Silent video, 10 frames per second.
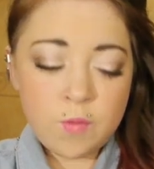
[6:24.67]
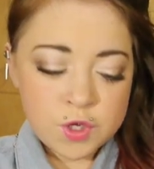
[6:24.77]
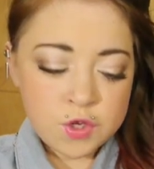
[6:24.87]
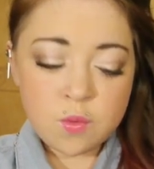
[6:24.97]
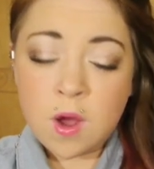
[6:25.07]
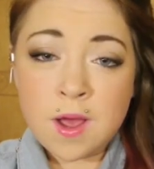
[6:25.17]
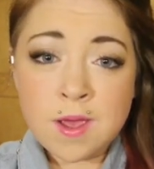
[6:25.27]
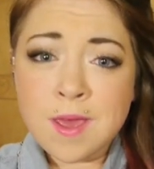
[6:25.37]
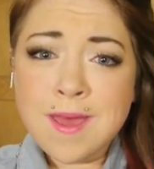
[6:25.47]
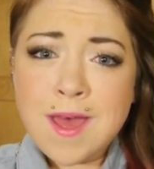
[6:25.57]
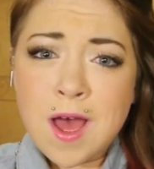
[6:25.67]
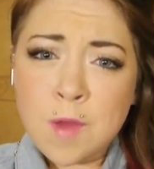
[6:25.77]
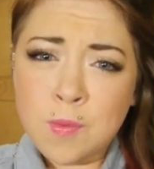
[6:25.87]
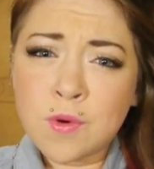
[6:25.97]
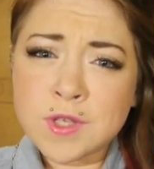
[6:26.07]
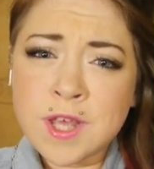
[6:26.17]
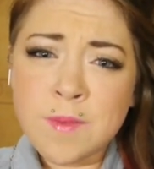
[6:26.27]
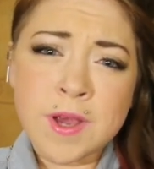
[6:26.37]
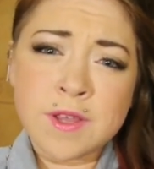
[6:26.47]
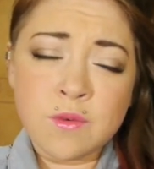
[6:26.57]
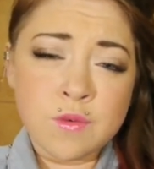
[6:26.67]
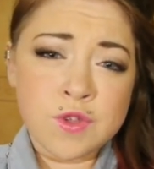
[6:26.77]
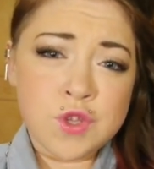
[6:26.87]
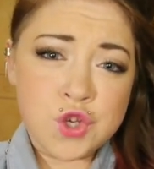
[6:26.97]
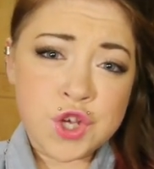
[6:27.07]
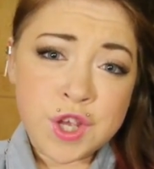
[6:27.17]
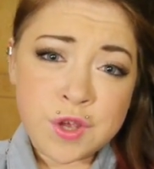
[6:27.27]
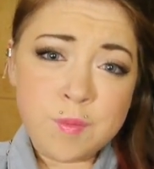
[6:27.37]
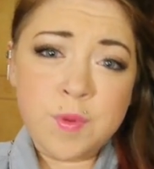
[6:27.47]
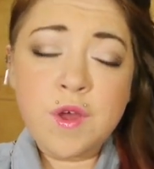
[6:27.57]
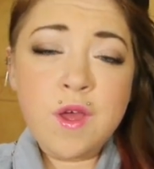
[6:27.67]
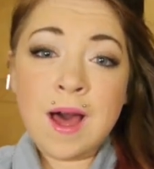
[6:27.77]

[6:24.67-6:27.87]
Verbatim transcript: which is why I bought it because it was cheap